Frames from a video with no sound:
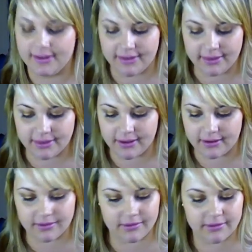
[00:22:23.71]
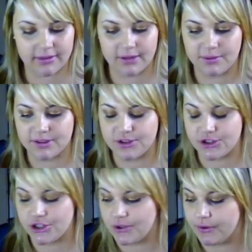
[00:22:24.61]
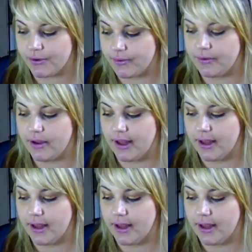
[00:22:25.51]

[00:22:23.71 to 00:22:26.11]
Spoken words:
anything that I wanted to show you.